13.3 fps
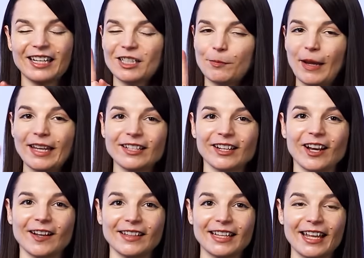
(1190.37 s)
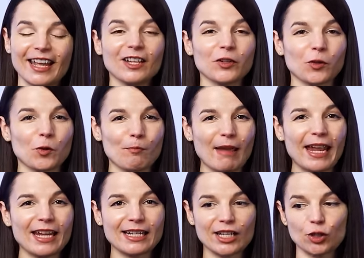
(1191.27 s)
Depending on the gate, you
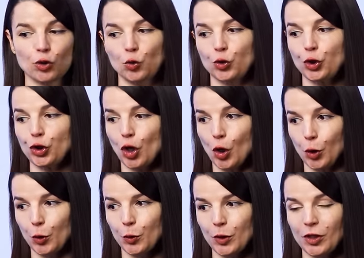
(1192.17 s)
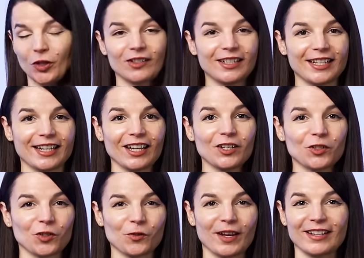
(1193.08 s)
may need to show your ticket
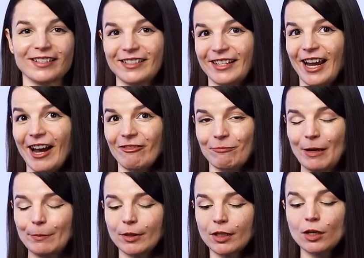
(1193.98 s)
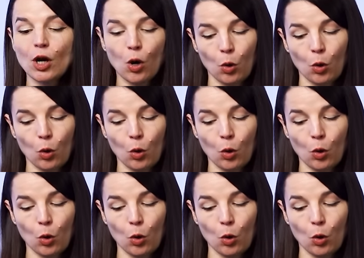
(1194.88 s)
to a staff member